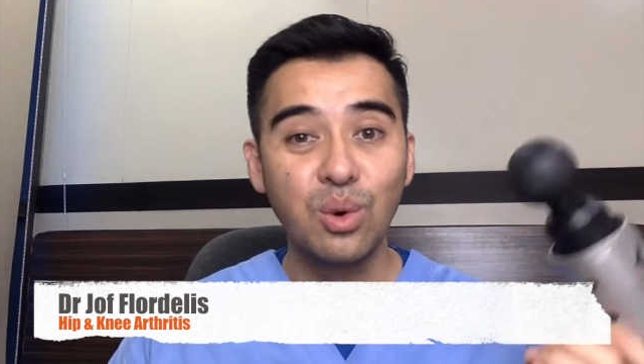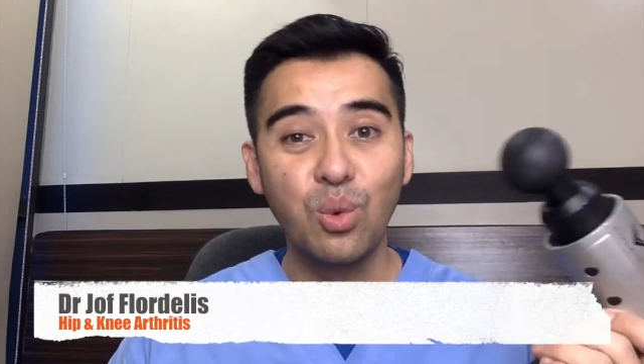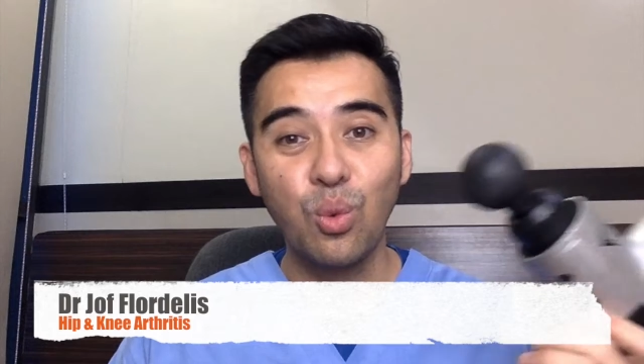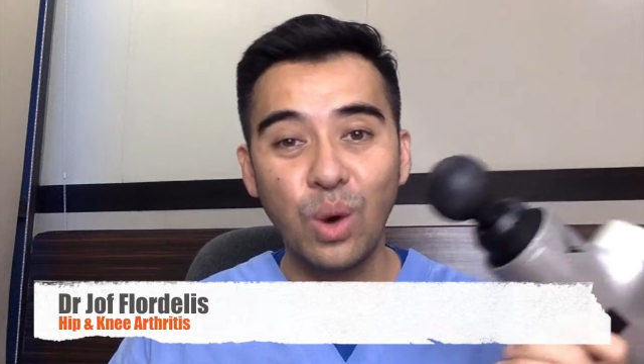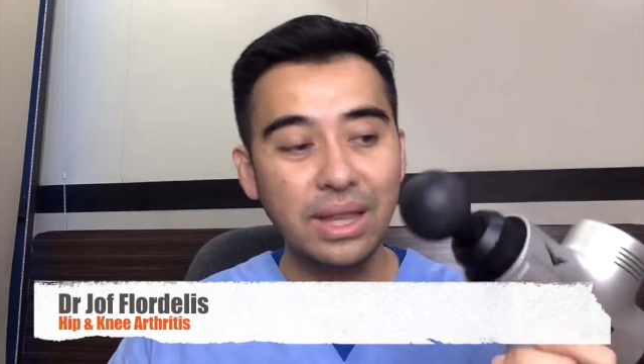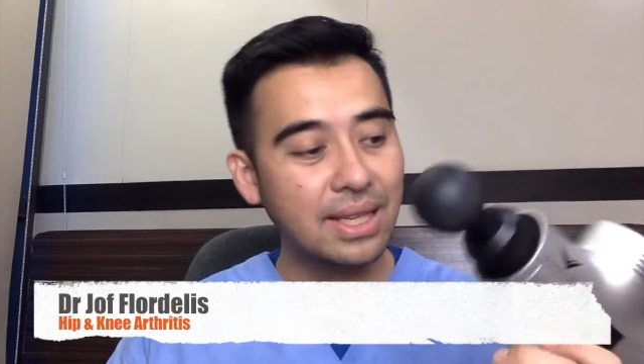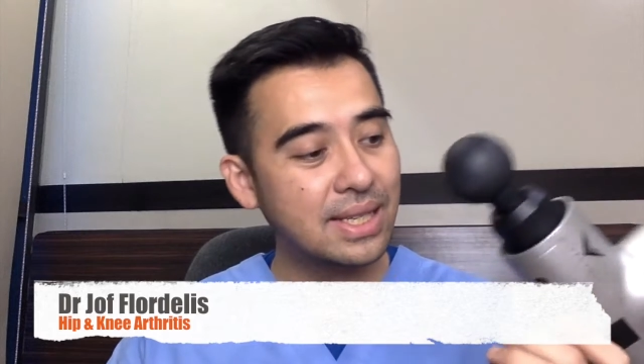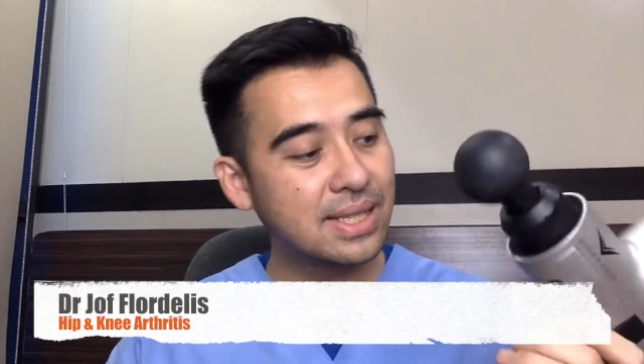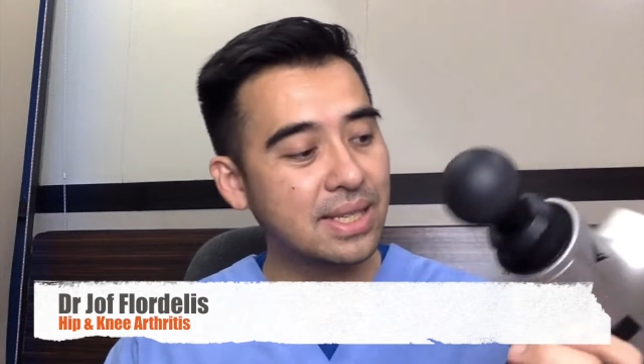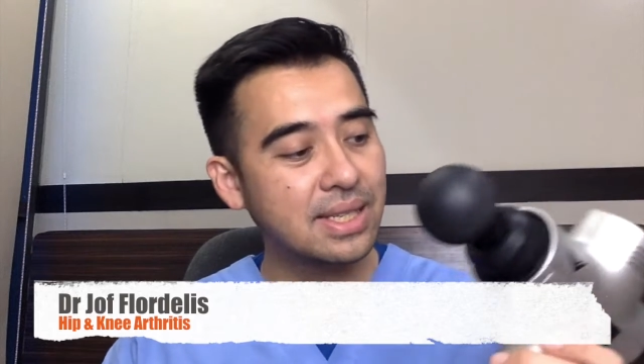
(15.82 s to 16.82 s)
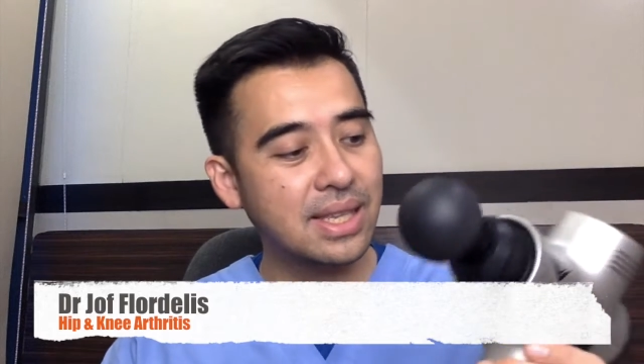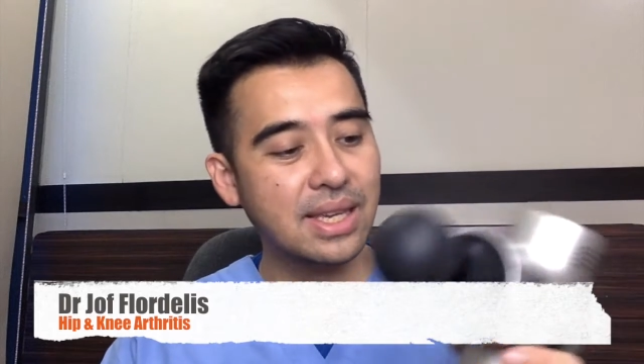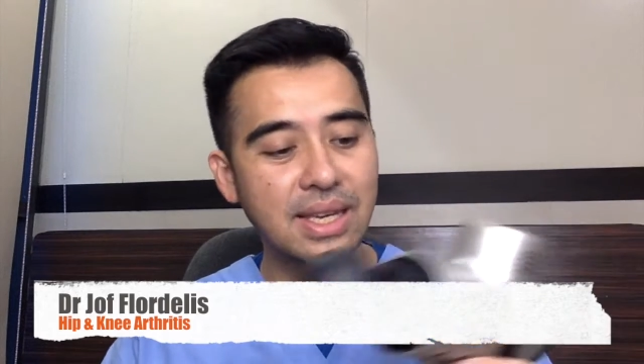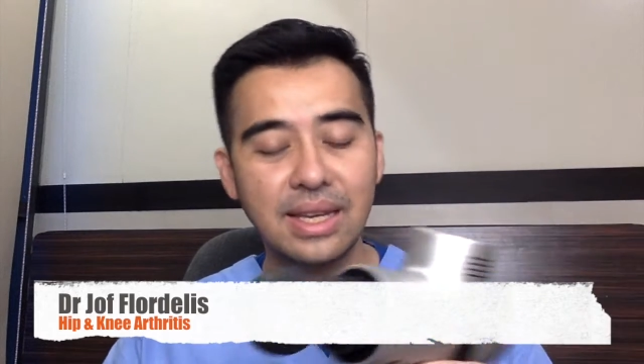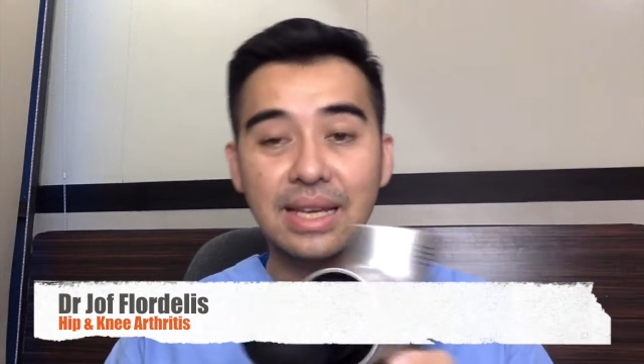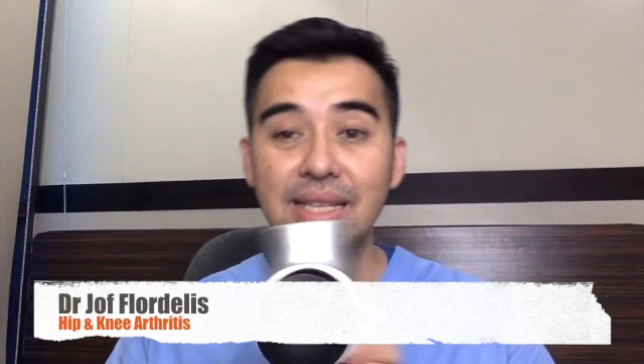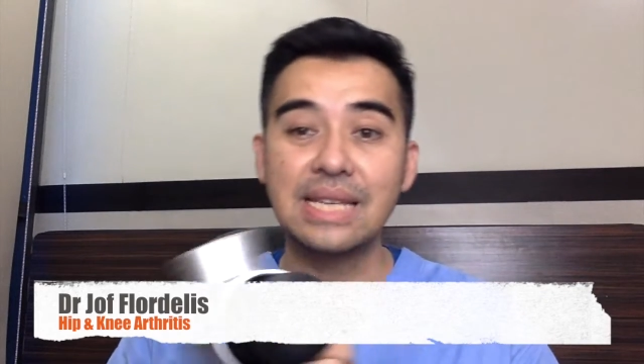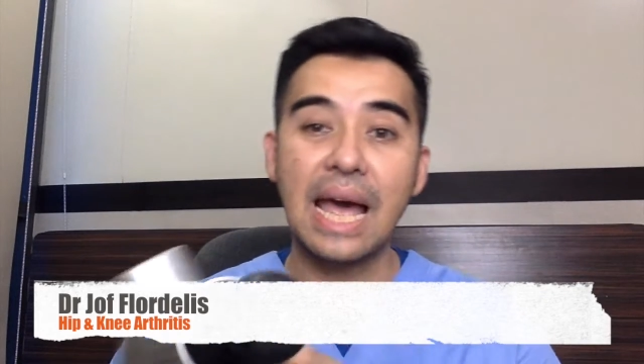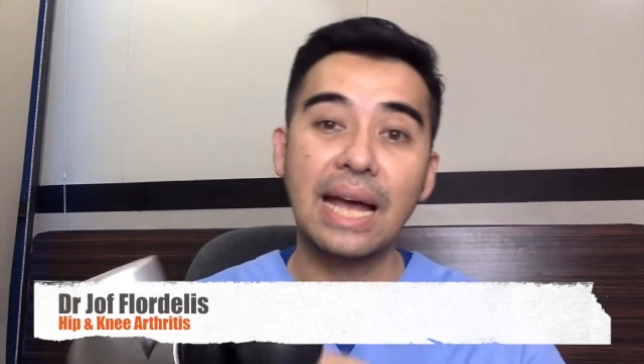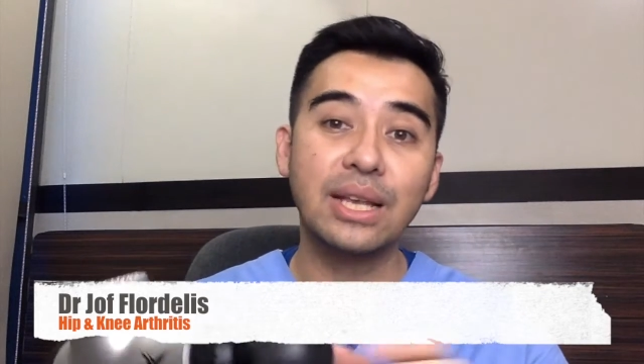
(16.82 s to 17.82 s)
What is this thing?
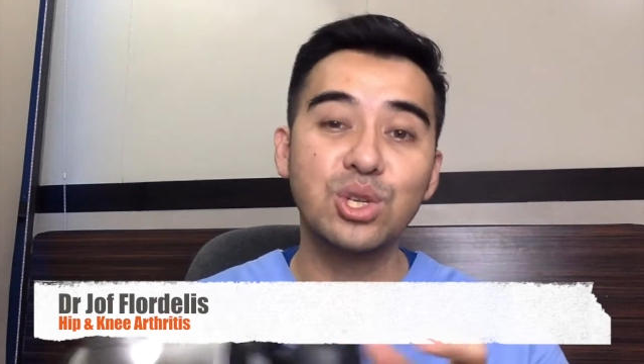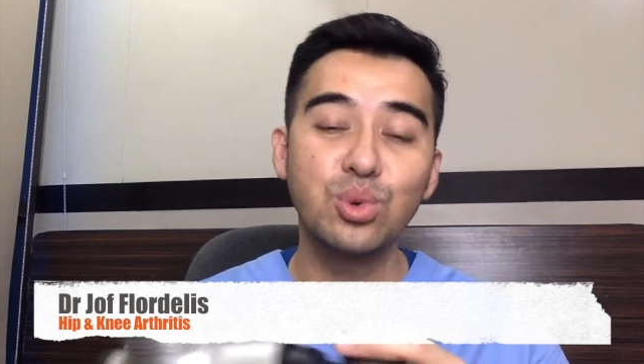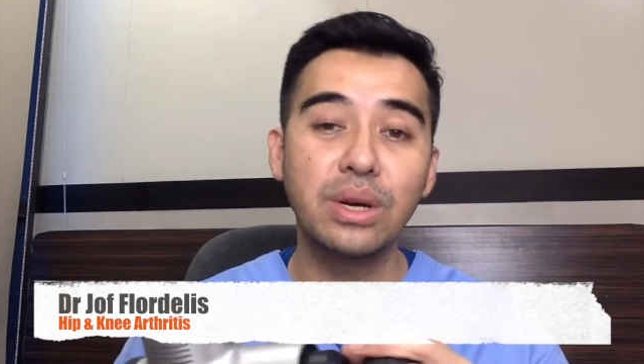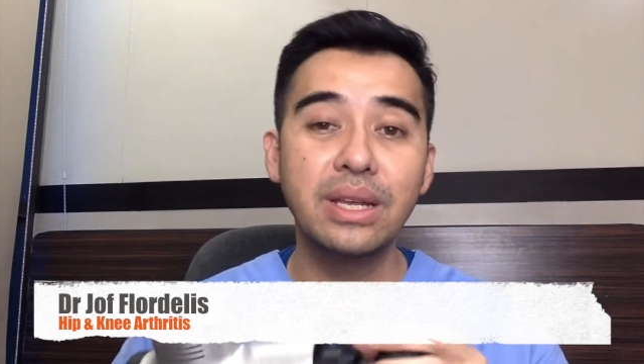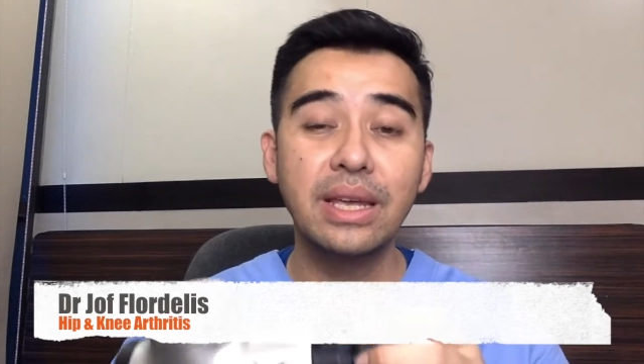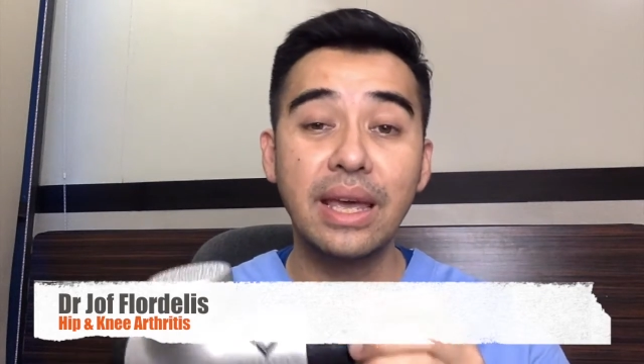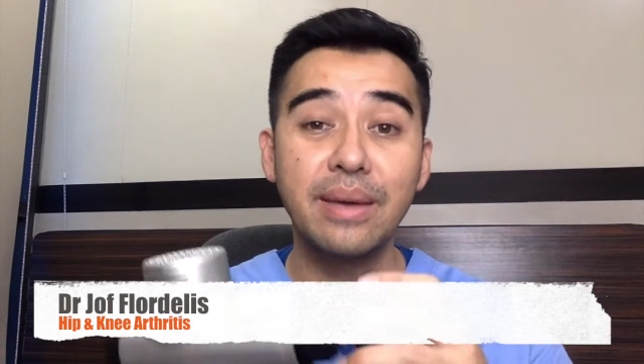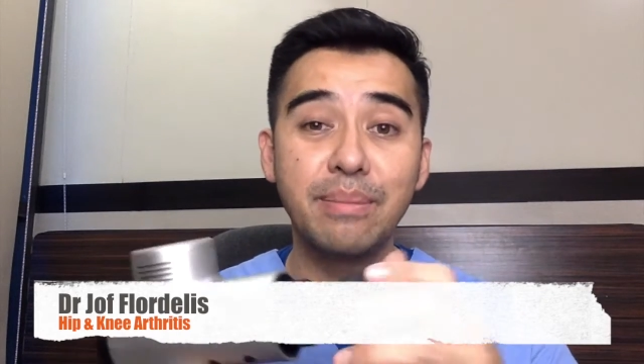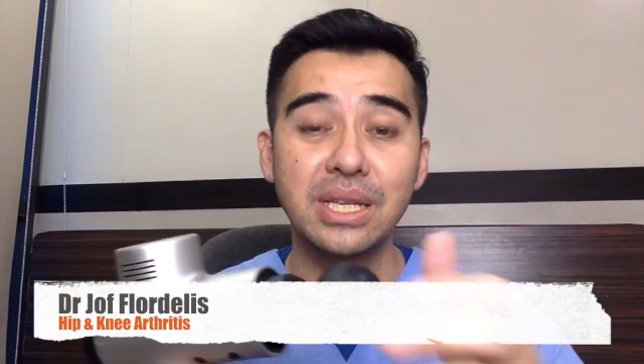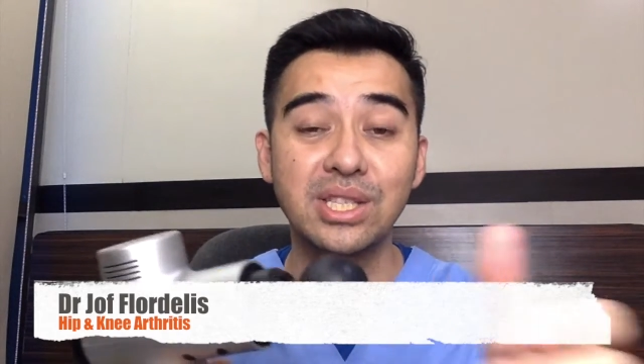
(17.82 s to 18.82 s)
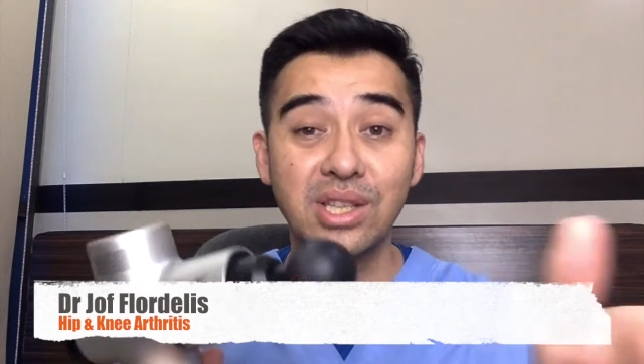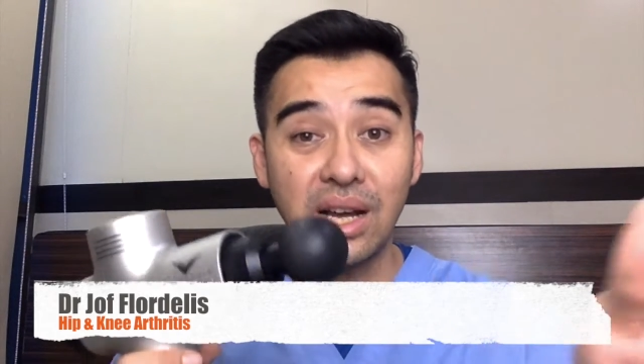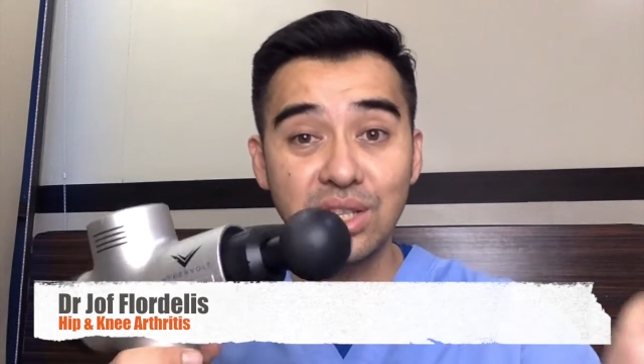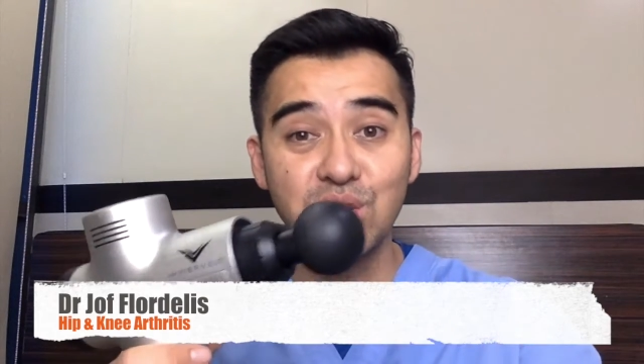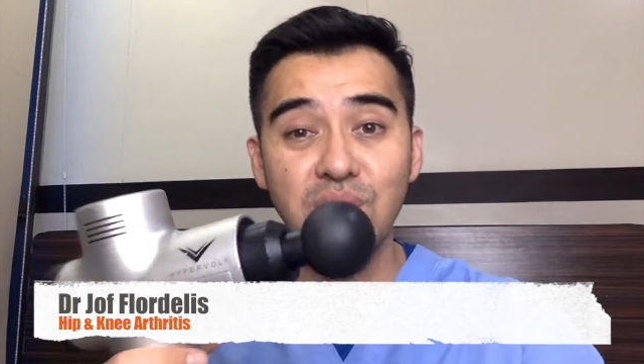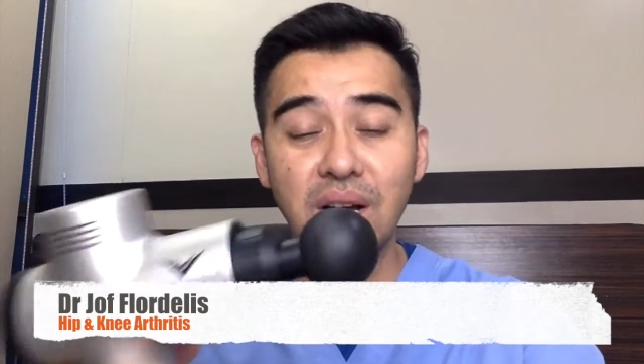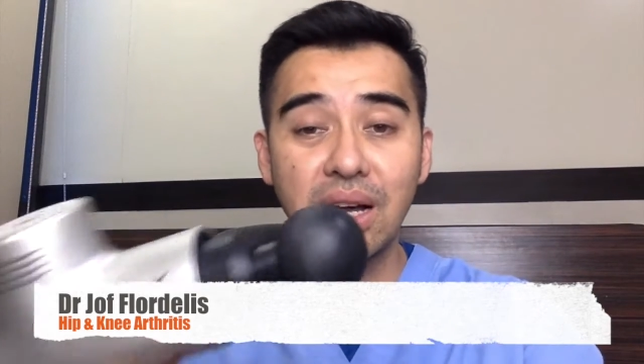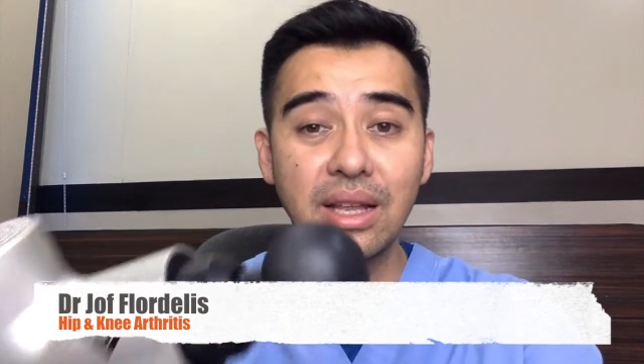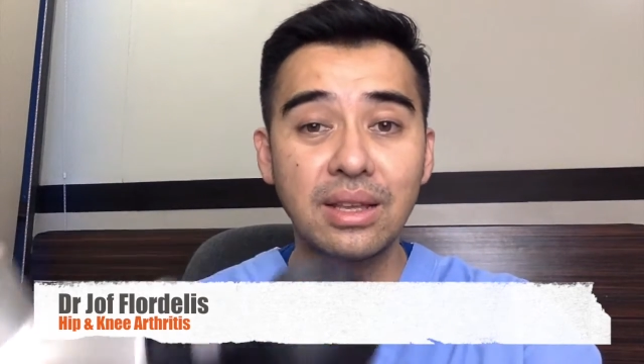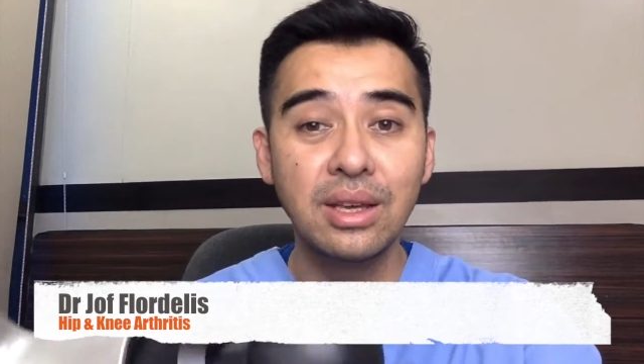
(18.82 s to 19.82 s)
It's actually a massage
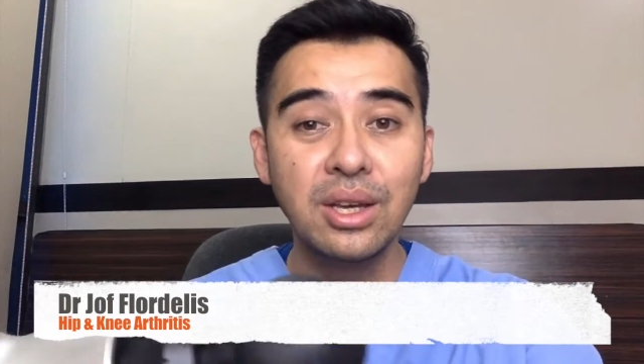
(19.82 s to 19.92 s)
gun.